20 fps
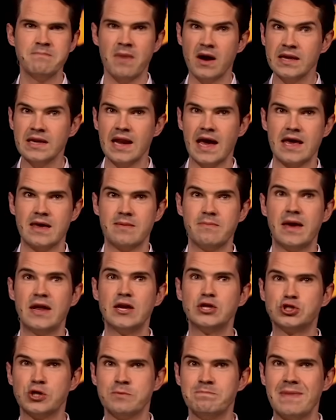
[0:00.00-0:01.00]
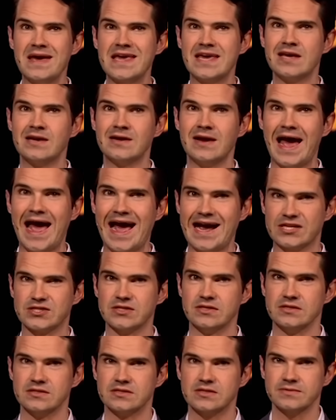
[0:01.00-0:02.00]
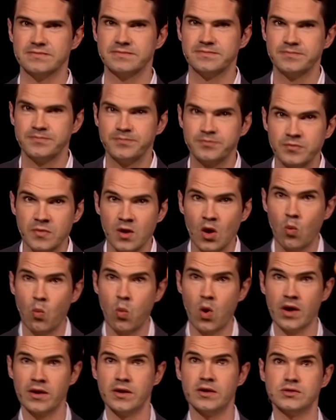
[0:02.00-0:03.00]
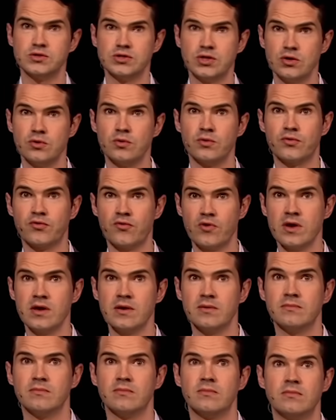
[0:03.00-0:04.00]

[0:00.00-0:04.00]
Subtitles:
my name in a Jamaican accent. 1, 2, 3.